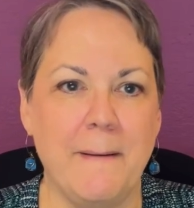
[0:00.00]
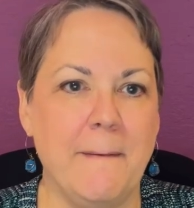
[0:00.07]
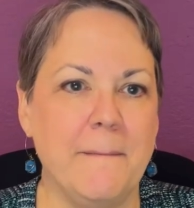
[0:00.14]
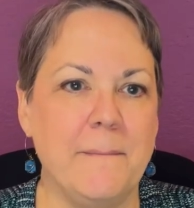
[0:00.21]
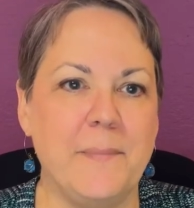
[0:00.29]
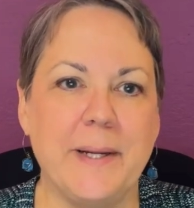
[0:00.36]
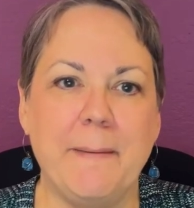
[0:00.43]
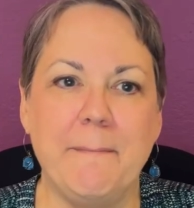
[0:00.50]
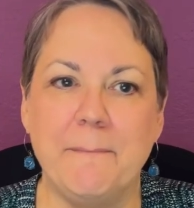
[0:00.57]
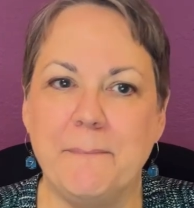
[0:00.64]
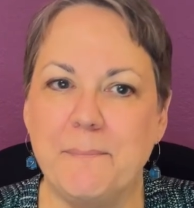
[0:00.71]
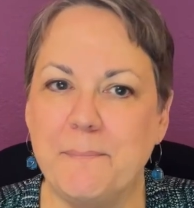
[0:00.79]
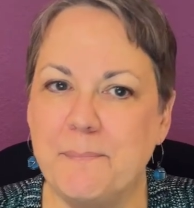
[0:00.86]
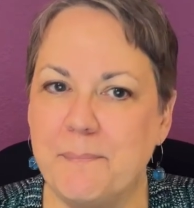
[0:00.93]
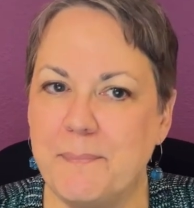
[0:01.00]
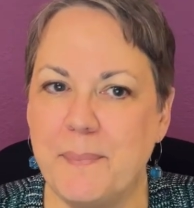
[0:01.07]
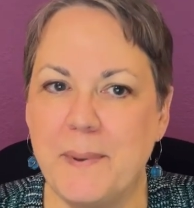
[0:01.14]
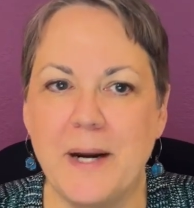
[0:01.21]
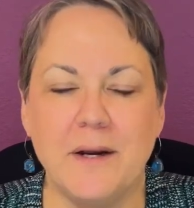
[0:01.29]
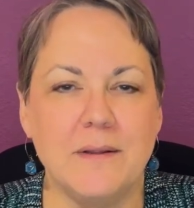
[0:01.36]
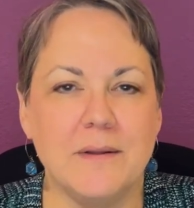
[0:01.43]
But
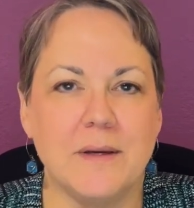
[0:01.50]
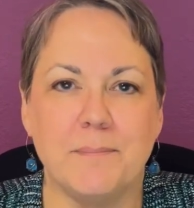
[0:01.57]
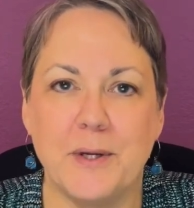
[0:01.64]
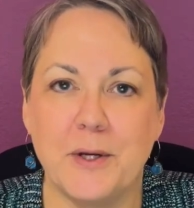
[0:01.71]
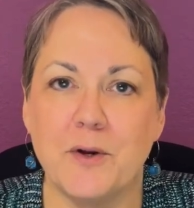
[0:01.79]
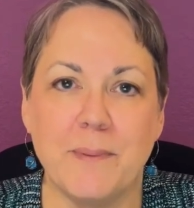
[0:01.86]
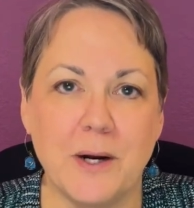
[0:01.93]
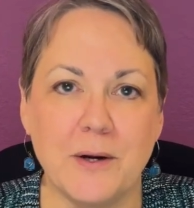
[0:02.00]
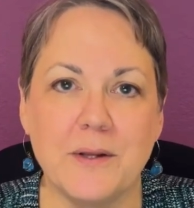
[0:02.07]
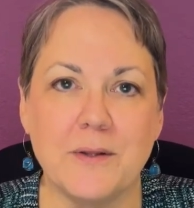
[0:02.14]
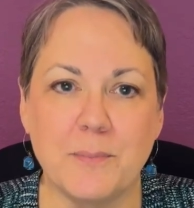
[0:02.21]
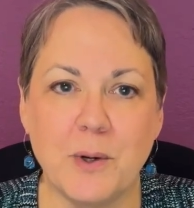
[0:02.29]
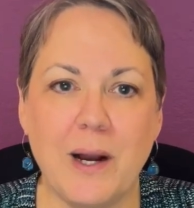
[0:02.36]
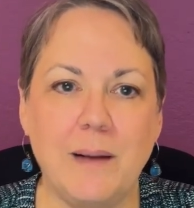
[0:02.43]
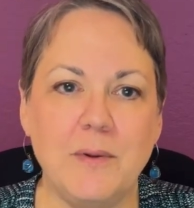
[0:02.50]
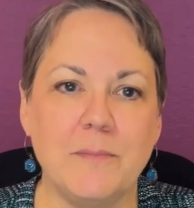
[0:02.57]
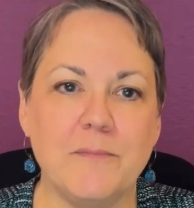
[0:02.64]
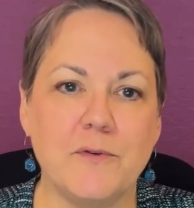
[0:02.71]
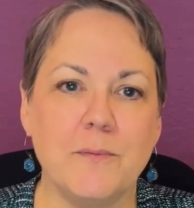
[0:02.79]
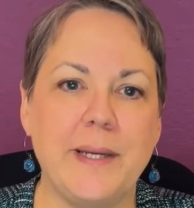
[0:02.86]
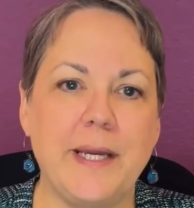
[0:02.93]
a bigger part of the problem
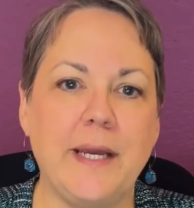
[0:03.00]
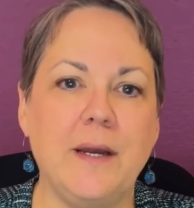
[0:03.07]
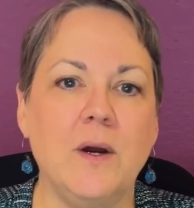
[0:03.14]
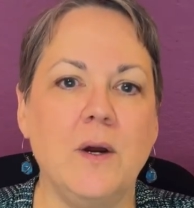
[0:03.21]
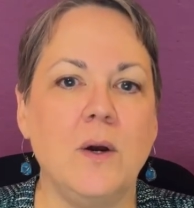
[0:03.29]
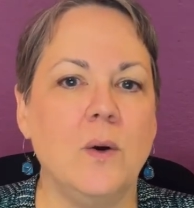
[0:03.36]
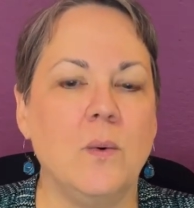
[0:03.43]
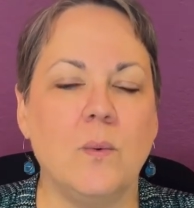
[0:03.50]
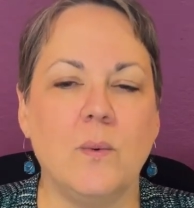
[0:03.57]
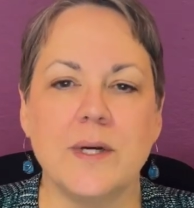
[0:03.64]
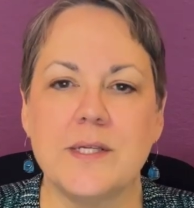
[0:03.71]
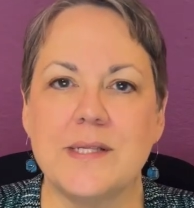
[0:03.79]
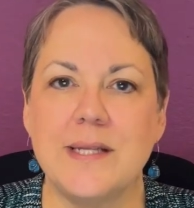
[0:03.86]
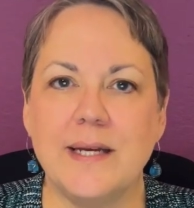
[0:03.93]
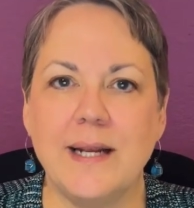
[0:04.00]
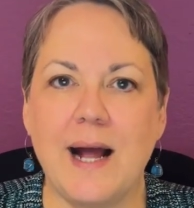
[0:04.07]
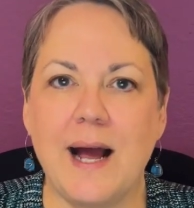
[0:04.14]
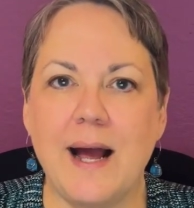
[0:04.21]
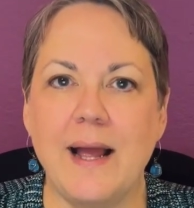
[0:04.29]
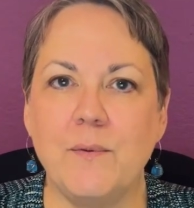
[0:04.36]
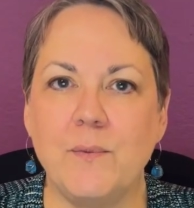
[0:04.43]
for me was that
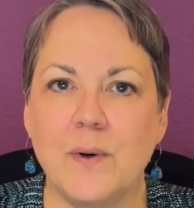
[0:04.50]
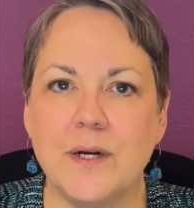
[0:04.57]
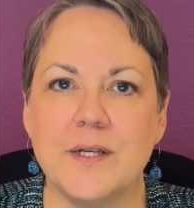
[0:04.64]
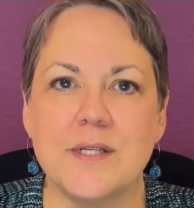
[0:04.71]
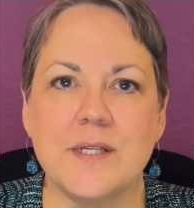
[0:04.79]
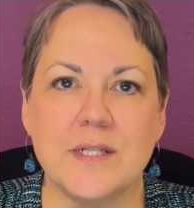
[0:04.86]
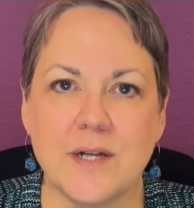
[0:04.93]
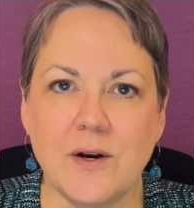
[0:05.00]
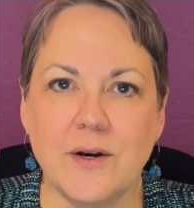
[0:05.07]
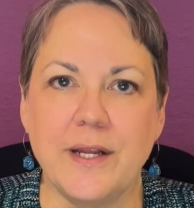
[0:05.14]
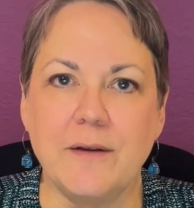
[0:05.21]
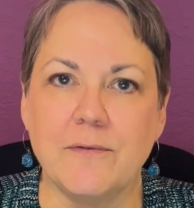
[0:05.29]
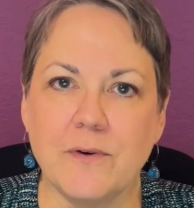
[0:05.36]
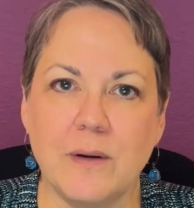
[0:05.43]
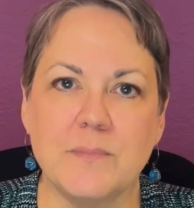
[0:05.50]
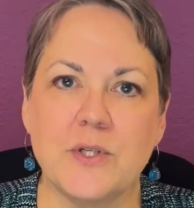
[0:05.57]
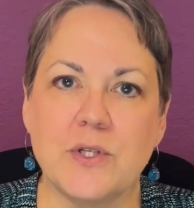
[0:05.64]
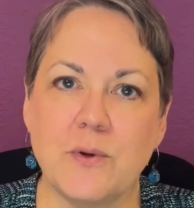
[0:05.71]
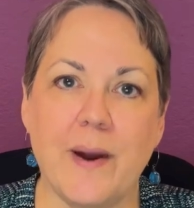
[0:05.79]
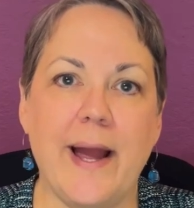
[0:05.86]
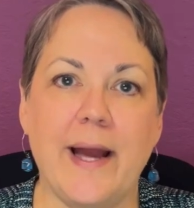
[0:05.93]
I was starting from
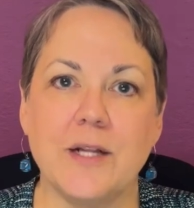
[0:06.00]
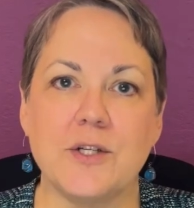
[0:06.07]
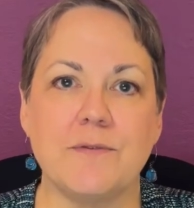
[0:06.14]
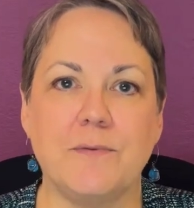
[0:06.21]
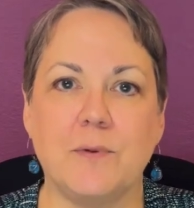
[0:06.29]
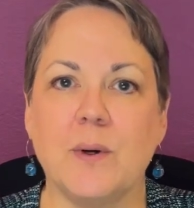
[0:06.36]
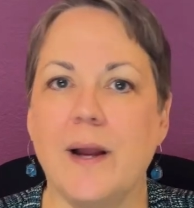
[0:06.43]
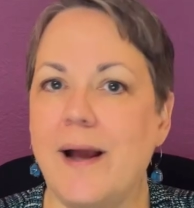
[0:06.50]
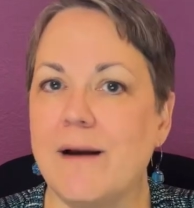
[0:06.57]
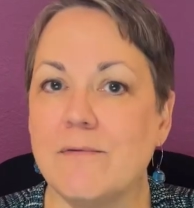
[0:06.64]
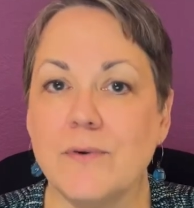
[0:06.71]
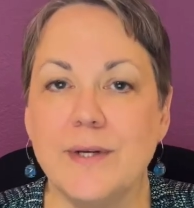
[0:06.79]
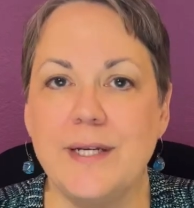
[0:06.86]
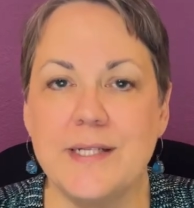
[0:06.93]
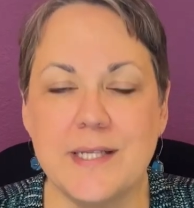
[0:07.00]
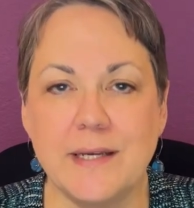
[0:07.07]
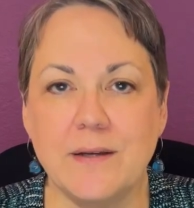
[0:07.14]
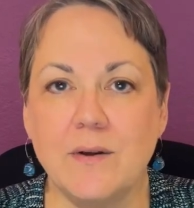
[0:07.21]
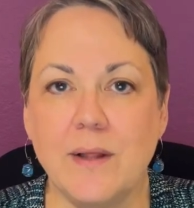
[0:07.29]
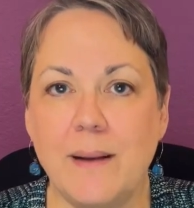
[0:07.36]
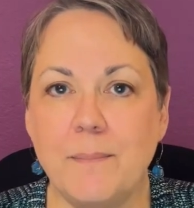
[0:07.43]
scratch for every
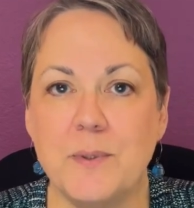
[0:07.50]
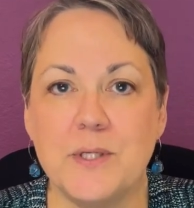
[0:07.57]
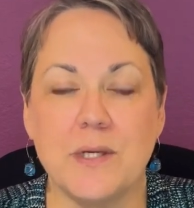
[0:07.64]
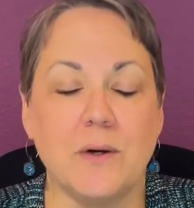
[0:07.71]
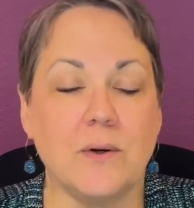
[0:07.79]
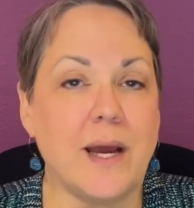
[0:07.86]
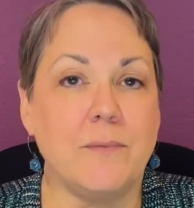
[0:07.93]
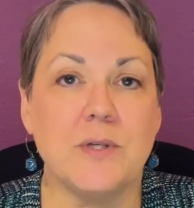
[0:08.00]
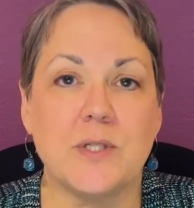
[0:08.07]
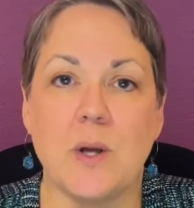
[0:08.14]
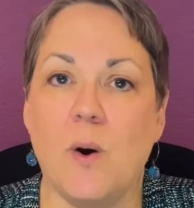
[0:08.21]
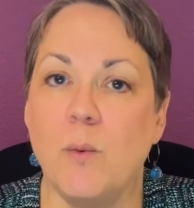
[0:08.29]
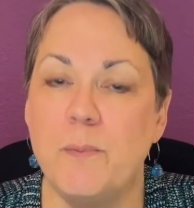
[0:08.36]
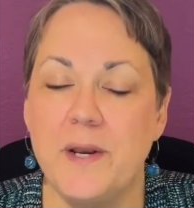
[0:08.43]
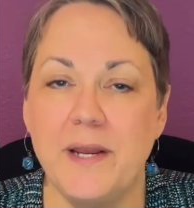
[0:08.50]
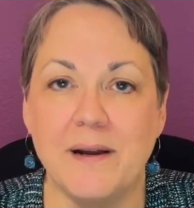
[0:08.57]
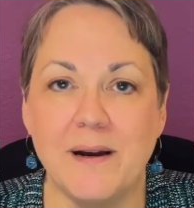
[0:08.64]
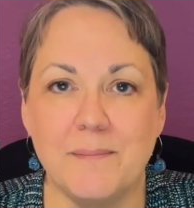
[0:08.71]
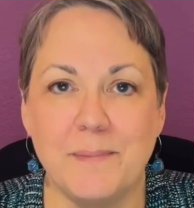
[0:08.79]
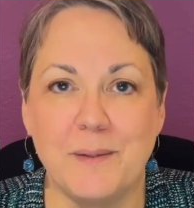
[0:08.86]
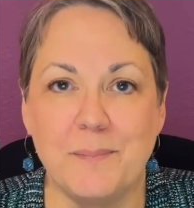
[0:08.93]
single episode. I was opening
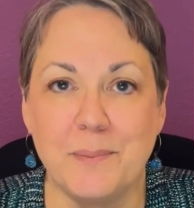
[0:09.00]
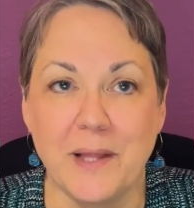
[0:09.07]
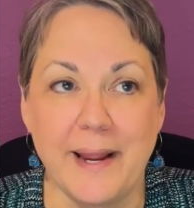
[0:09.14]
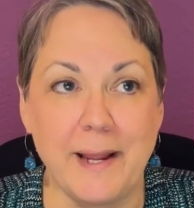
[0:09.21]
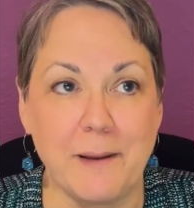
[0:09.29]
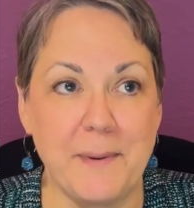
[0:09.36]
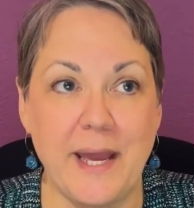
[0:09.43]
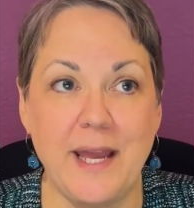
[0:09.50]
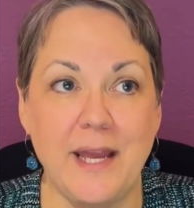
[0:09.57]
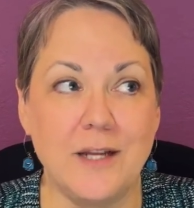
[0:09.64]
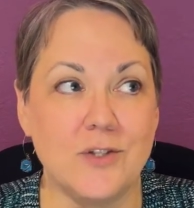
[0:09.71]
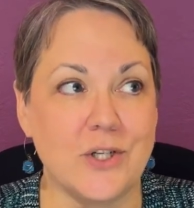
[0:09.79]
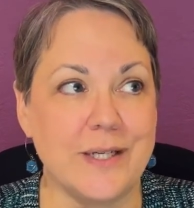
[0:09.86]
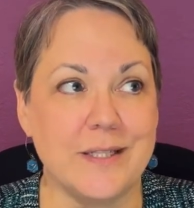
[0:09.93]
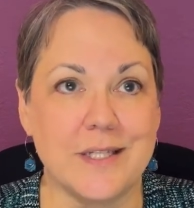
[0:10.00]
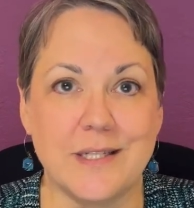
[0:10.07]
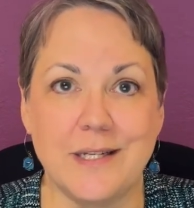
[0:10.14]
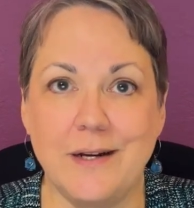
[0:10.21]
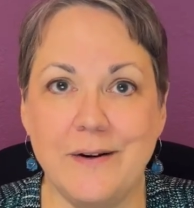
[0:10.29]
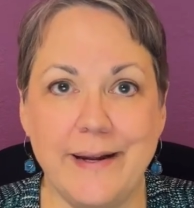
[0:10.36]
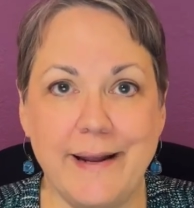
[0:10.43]
up a blank page and
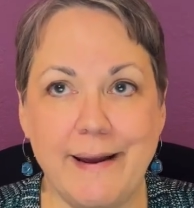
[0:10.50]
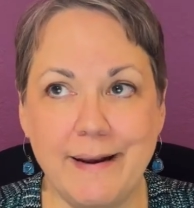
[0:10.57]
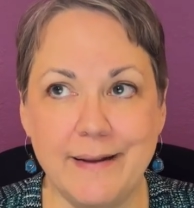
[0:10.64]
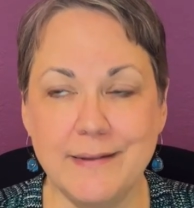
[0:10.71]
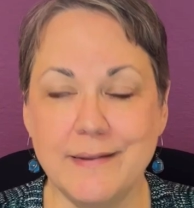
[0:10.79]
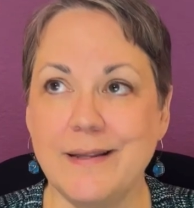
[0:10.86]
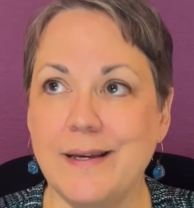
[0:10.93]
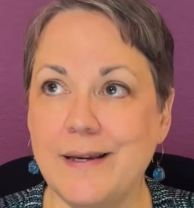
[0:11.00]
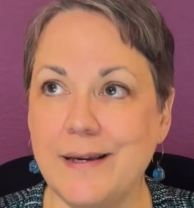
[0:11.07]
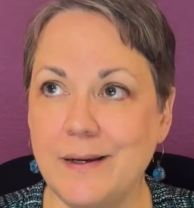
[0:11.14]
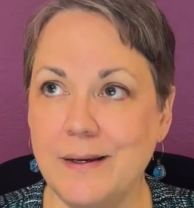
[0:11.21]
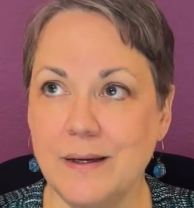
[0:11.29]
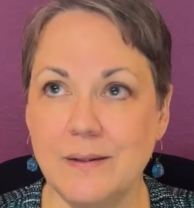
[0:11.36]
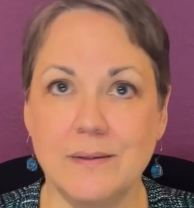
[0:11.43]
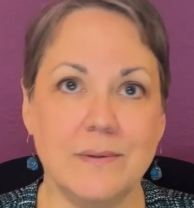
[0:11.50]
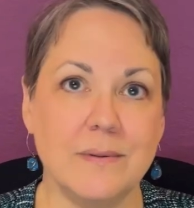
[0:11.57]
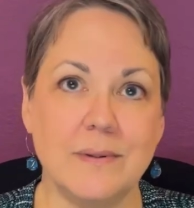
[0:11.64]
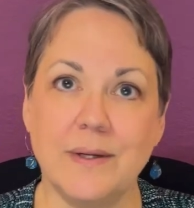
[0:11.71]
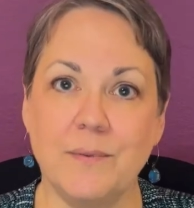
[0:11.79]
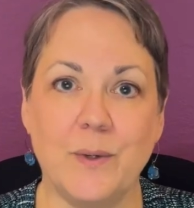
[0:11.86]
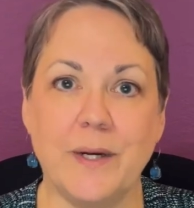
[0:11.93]
staring at it and thinking,
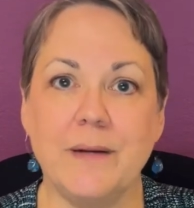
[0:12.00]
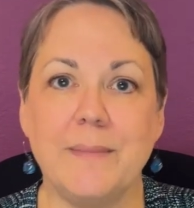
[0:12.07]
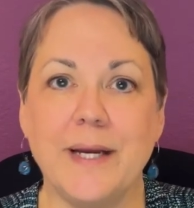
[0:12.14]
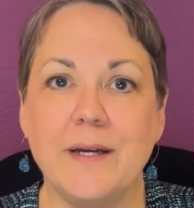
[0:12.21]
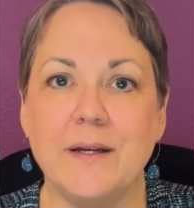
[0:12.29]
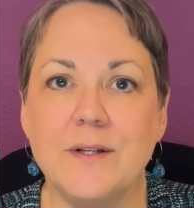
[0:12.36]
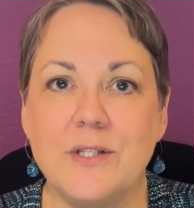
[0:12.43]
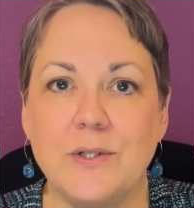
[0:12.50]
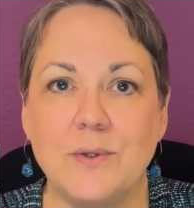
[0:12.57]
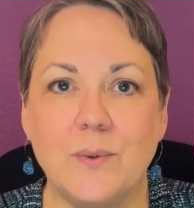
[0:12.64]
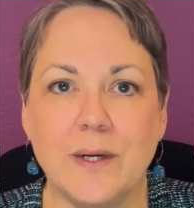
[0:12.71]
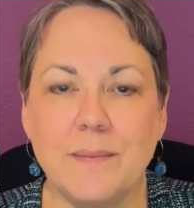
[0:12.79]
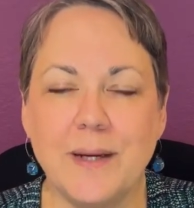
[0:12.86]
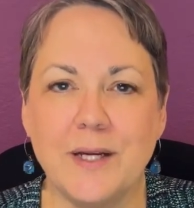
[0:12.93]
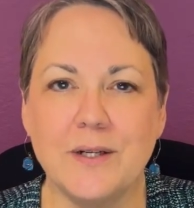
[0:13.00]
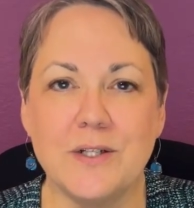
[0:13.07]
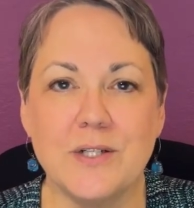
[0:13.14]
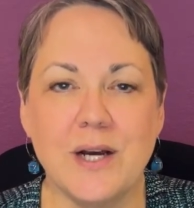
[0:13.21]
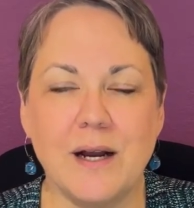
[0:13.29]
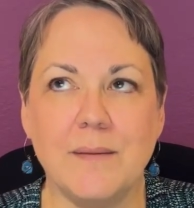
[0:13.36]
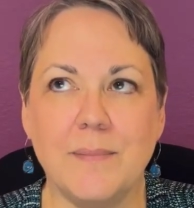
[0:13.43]
what am I going to do? What am I going to
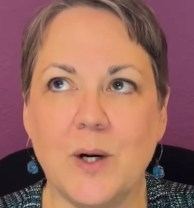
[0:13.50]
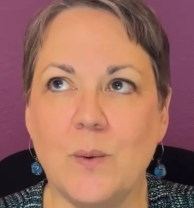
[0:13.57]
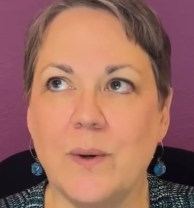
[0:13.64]
talk about?